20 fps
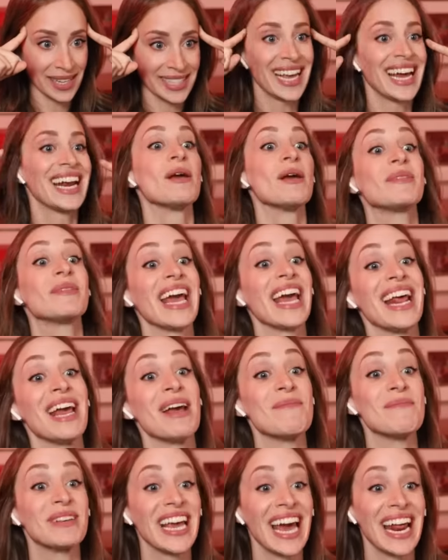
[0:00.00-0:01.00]
Get
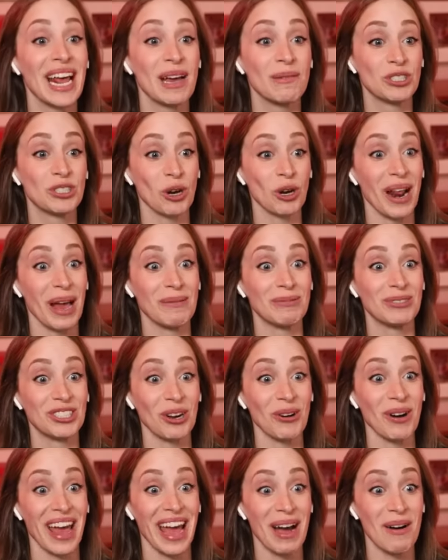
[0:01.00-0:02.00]
him!
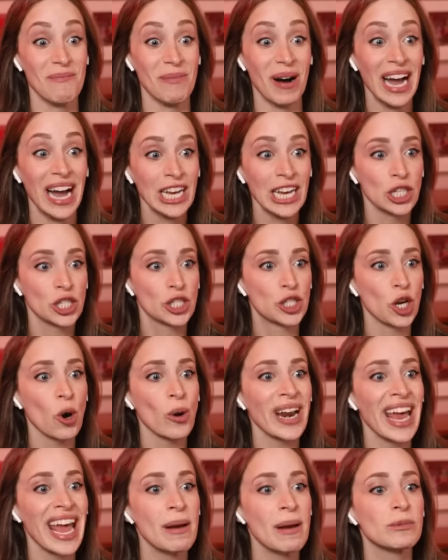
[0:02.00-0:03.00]

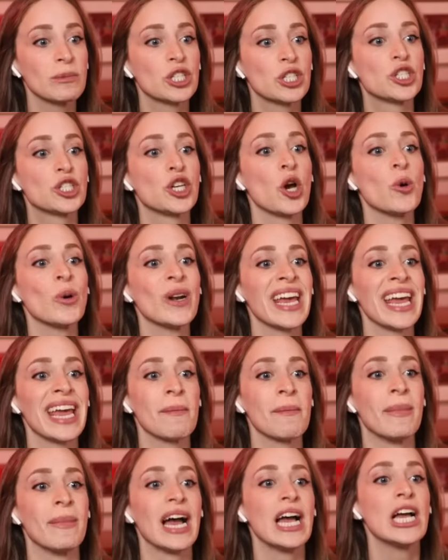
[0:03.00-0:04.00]
Shoot him! Shoot
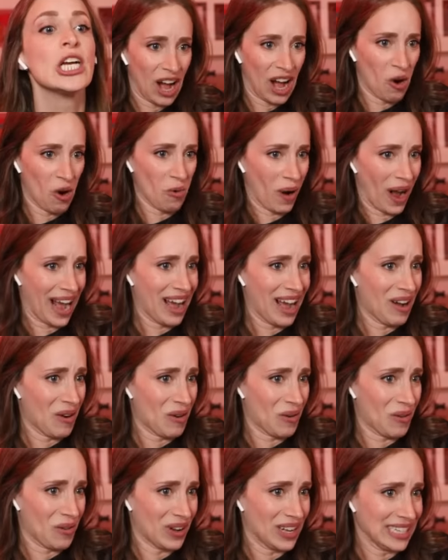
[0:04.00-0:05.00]
him! Oh,
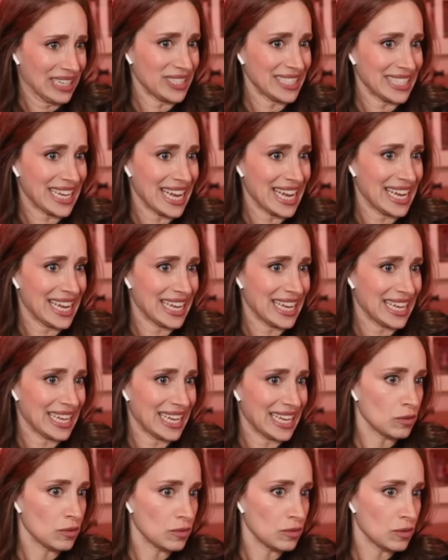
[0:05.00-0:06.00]
wow.
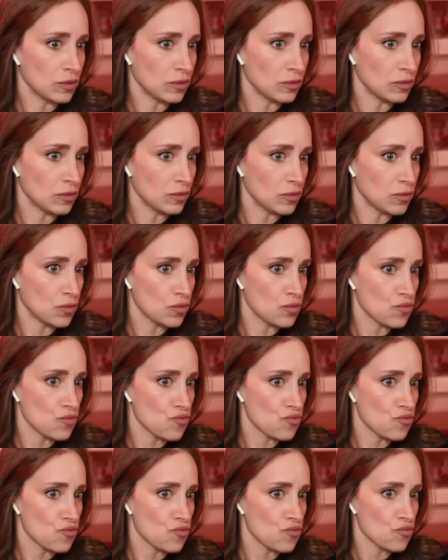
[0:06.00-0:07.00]
Risky.
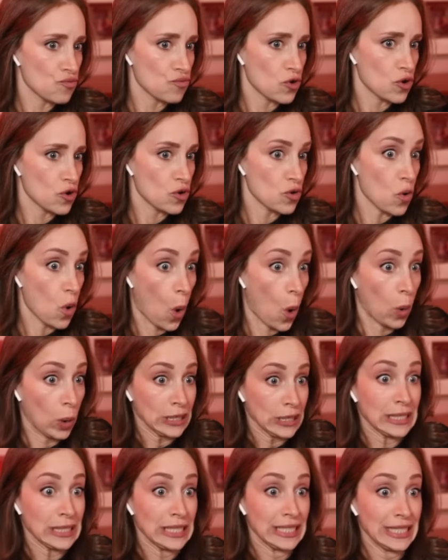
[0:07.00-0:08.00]

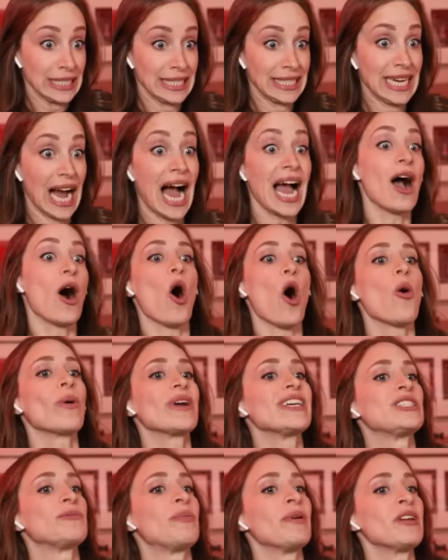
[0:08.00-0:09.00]
No, oh,
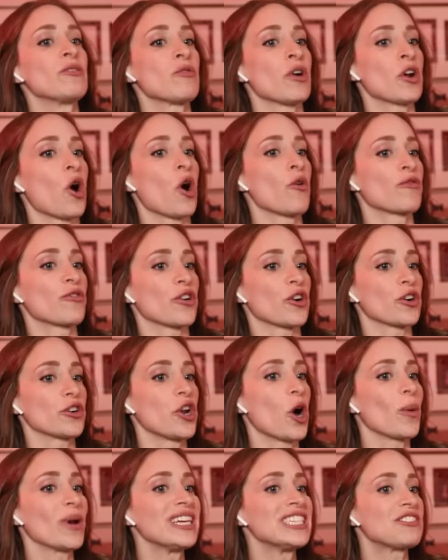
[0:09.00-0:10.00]
he's been run over.
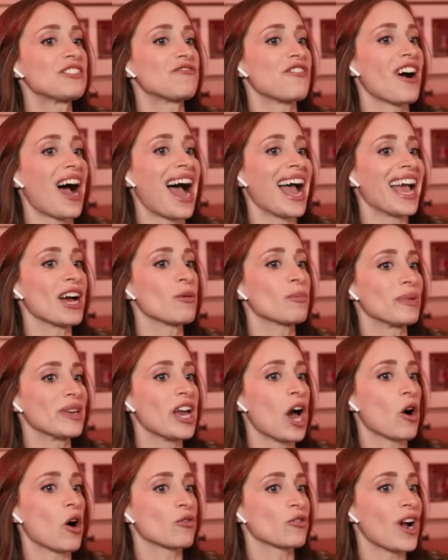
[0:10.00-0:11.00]
No, he's fine. He'll
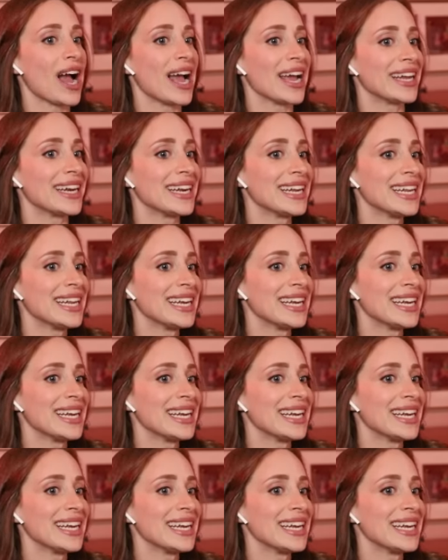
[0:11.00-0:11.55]
be all right.